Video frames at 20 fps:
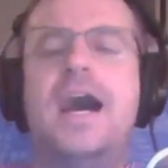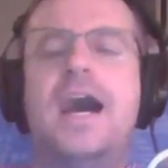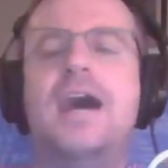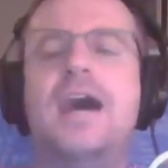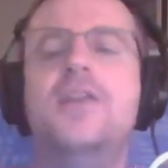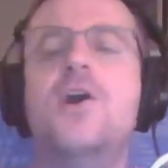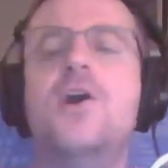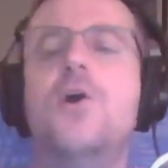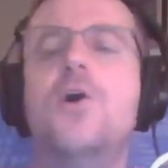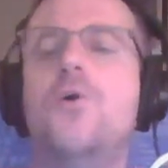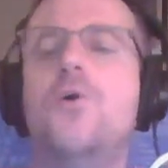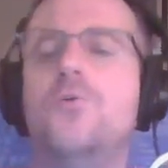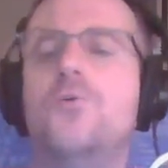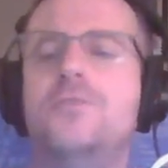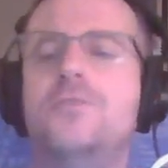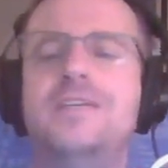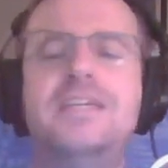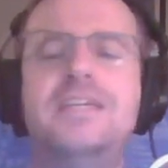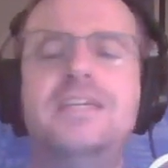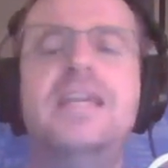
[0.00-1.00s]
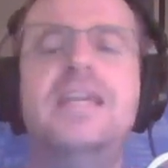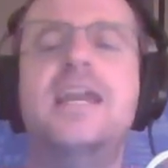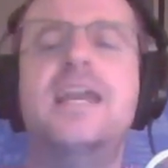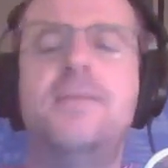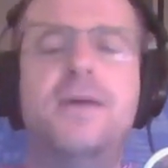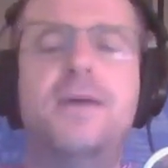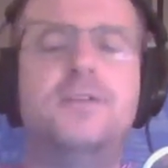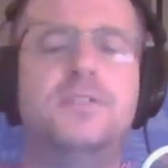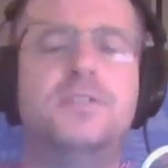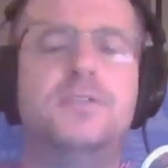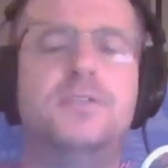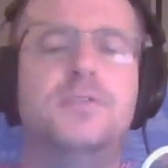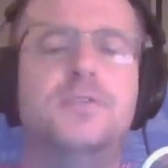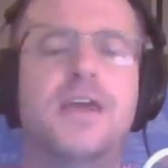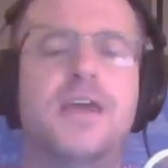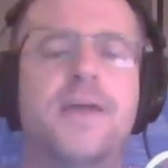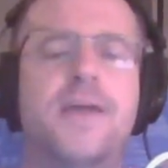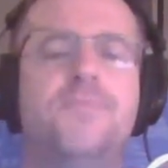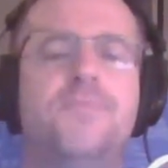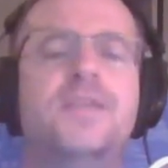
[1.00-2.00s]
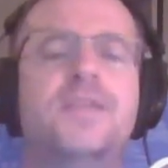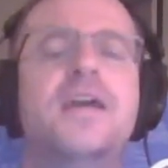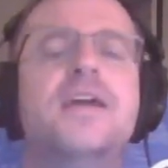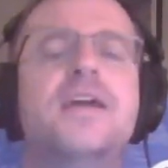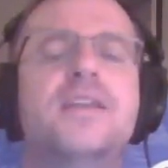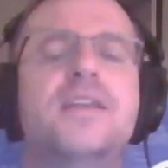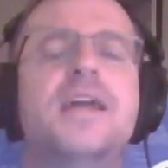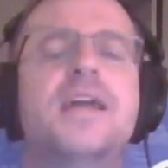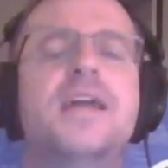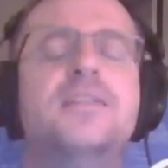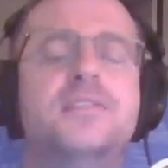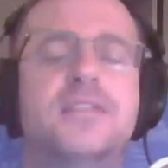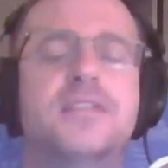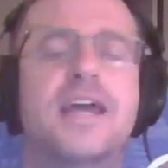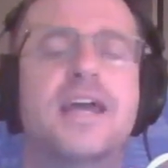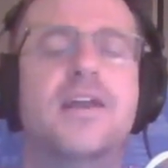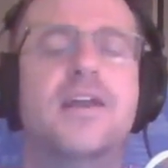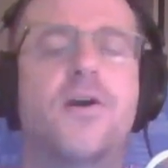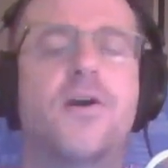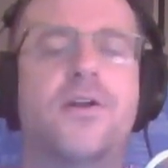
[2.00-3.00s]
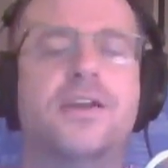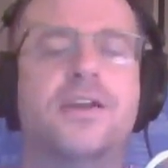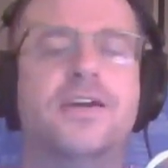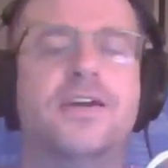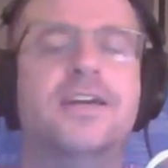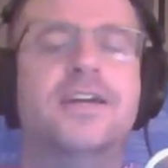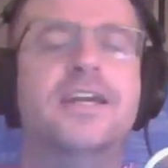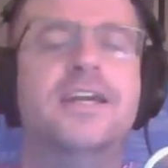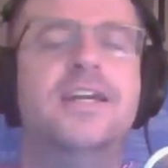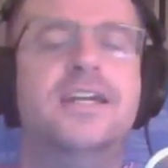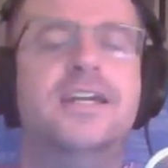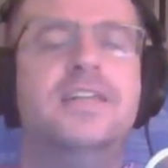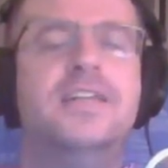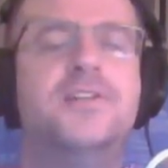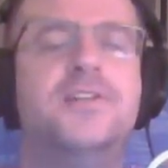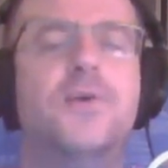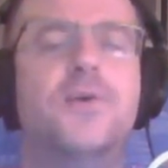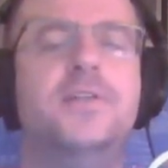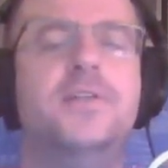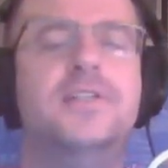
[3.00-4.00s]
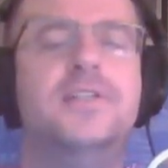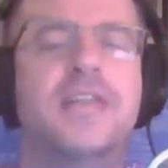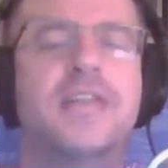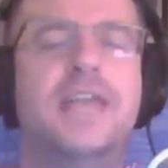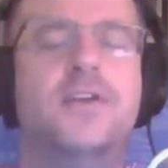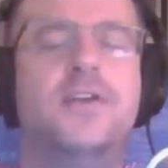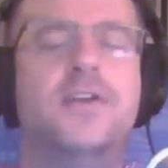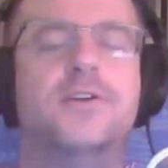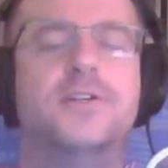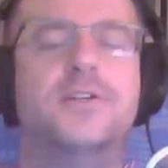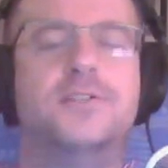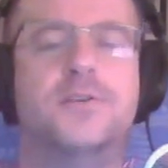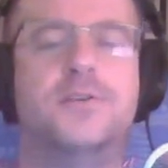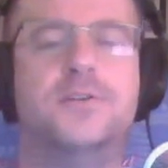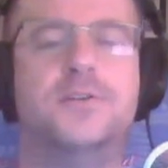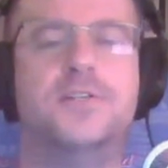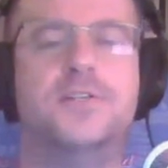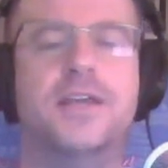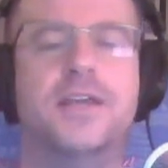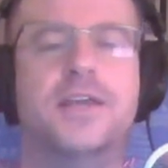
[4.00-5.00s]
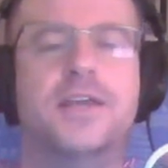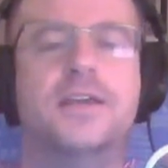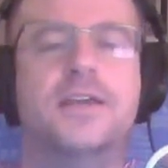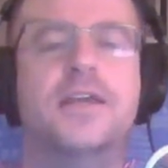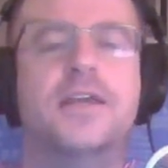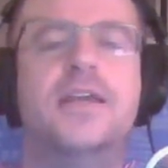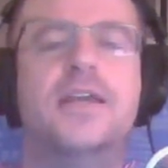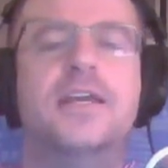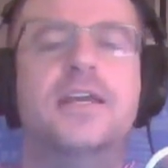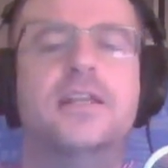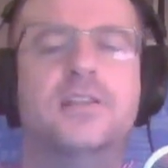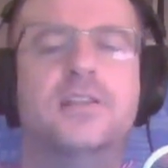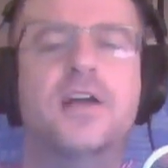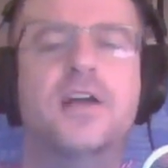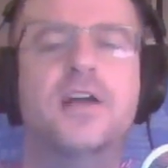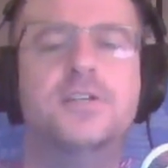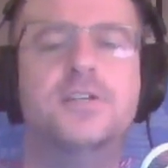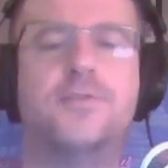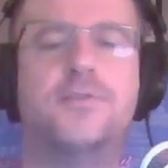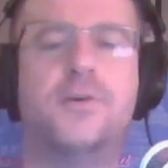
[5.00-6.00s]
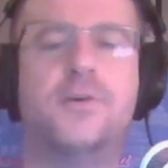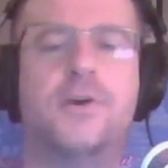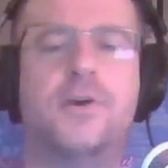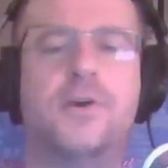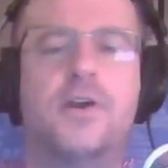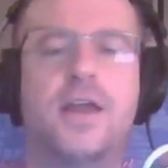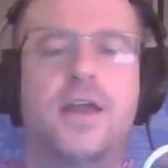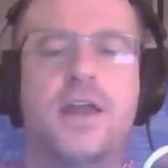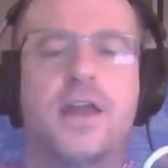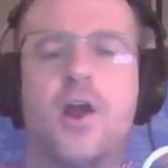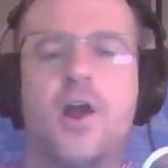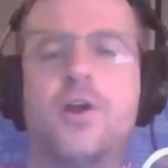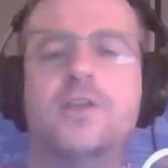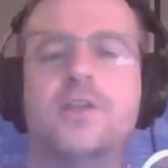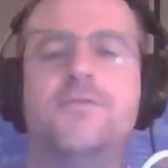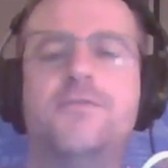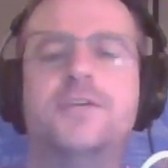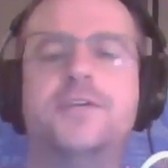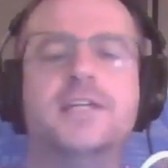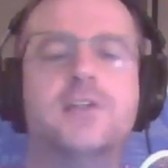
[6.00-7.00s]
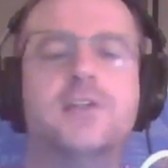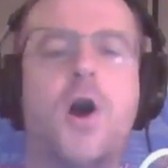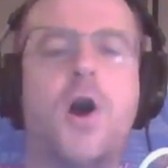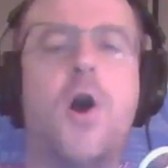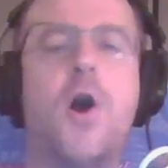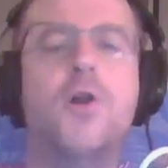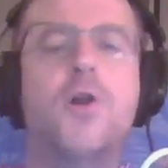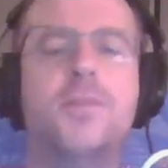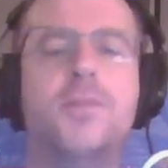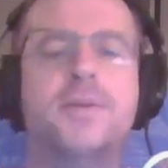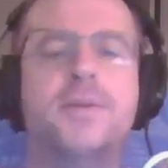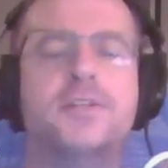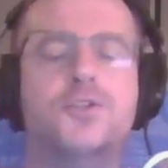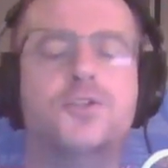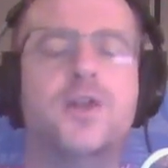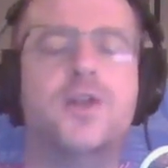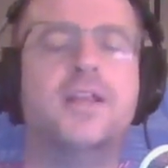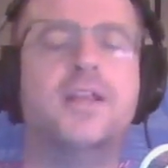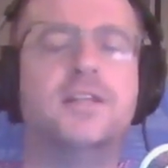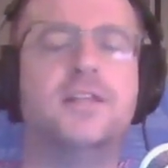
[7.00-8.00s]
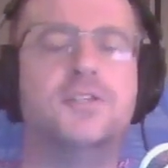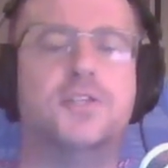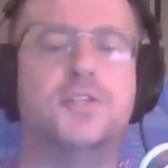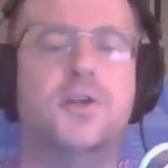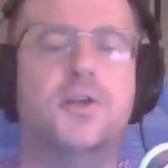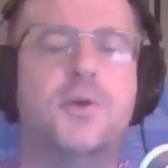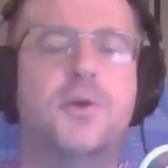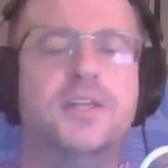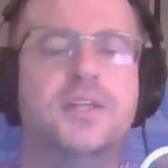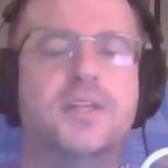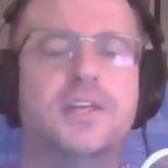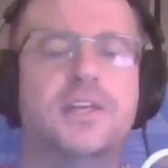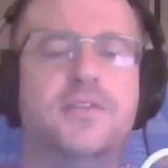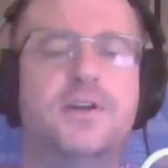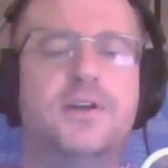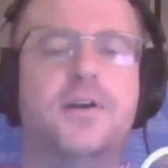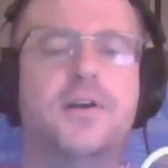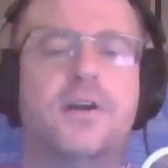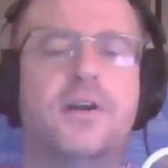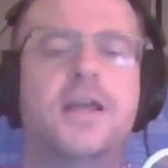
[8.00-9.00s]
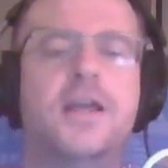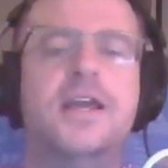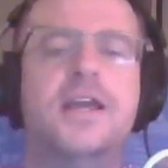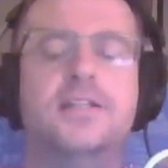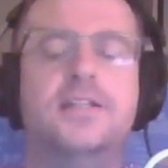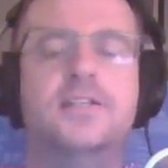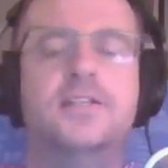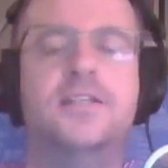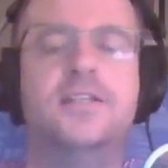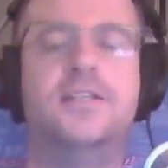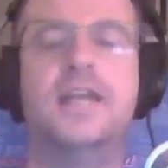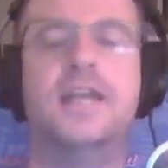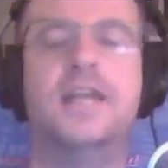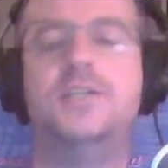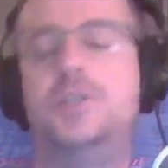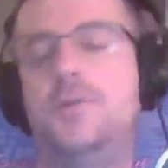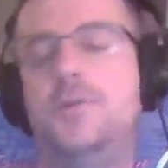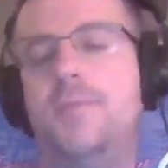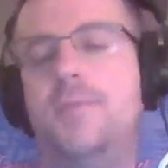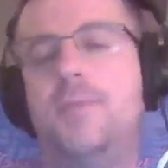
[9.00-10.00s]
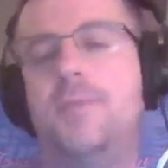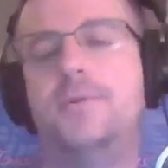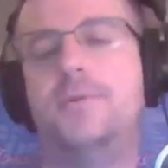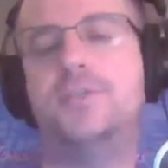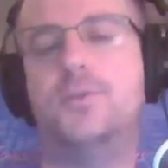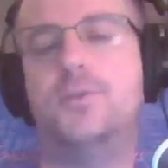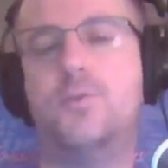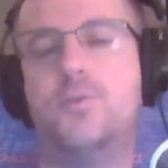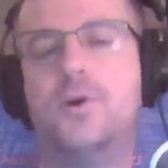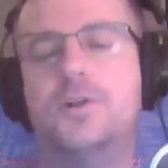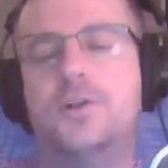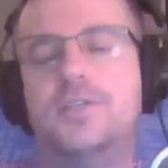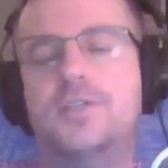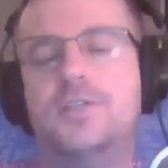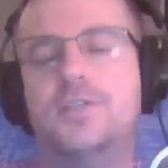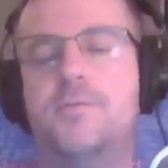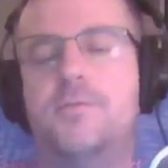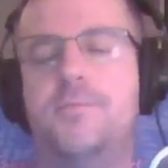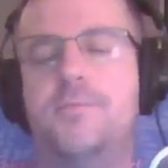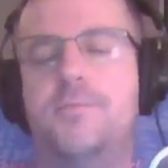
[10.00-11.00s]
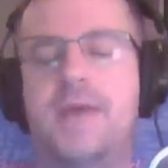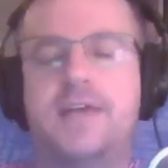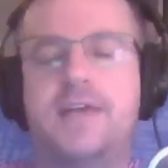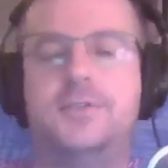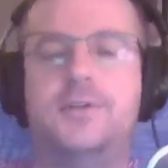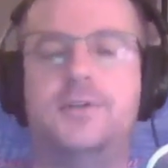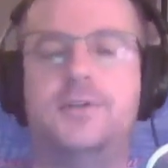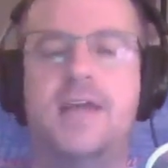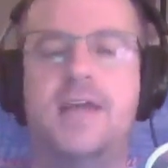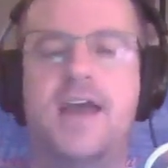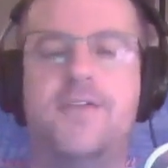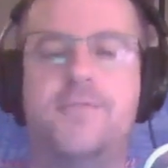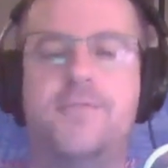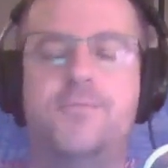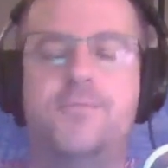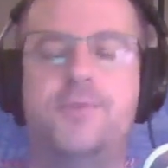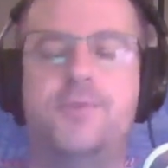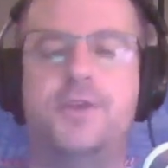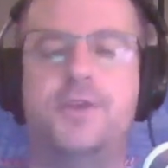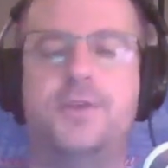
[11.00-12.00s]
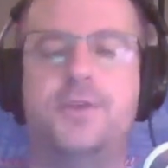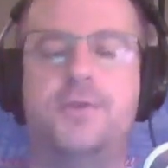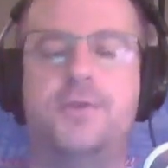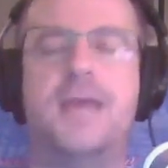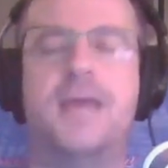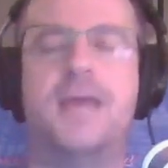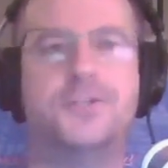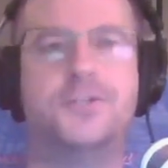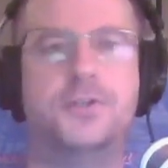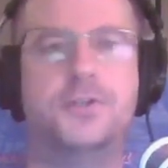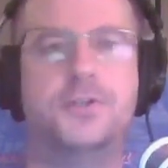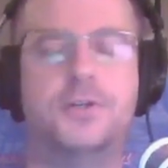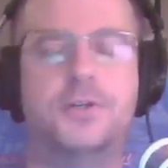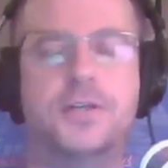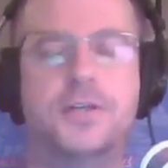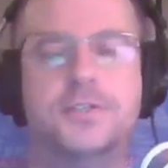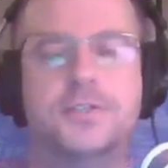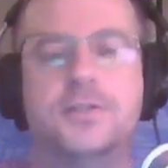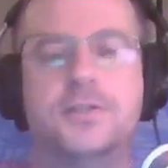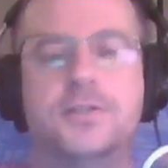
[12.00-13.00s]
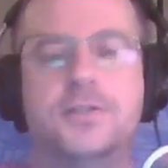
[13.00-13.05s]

No, he ain't about to do that. Ned's dead, Arya. He's going to take her to Cersei. He lunges for her, and Arya forgets all about the training that Syrio had given her. Instead, she remembers the words of her bastard half-brother, actually her cousin,